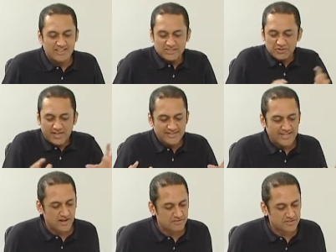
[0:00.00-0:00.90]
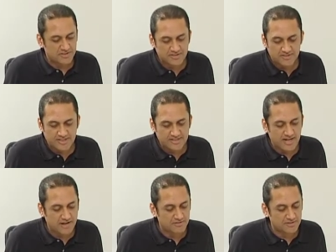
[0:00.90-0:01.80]
So that's how
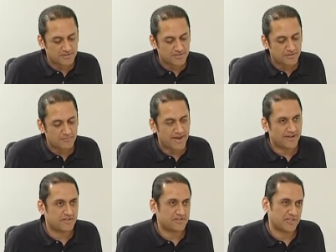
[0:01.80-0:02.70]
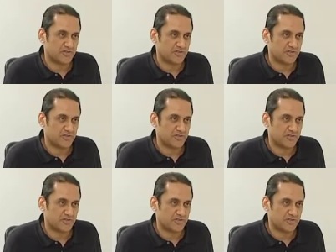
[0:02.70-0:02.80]
this packages are